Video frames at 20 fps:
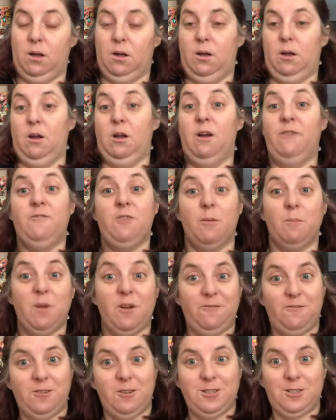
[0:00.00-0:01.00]
I've got my
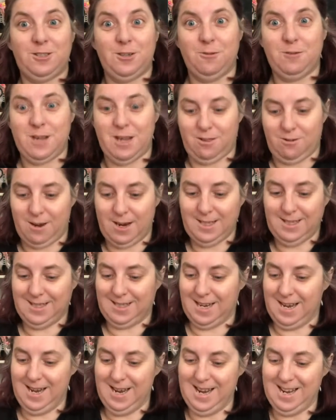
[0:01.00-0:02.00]
first sulky threads.
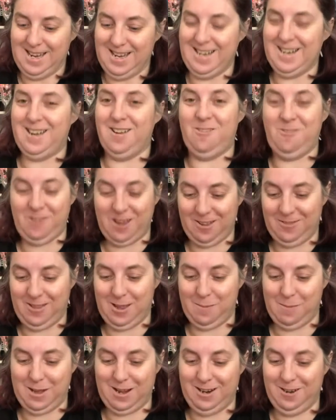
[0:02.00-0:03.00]
I found
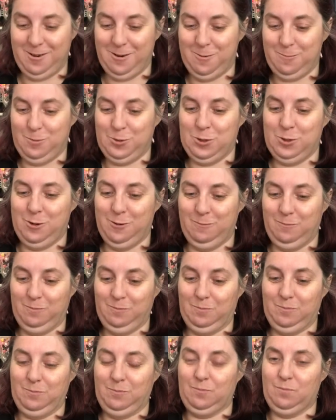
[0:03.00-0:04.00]
them at an op shop.
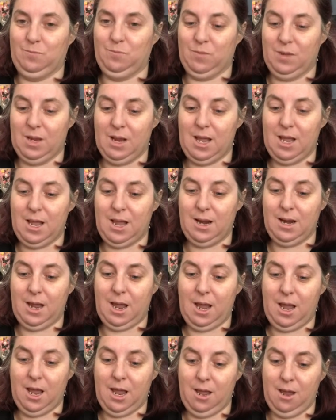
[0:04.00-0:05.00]
And
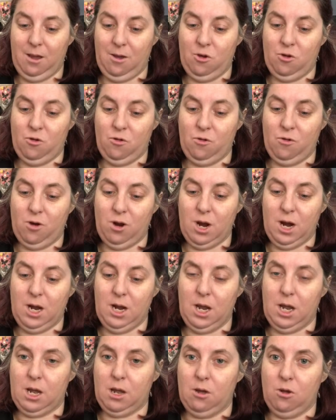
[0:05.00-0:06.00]
a
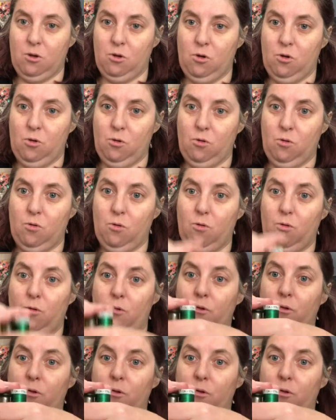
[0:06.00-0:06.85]
chronic cord.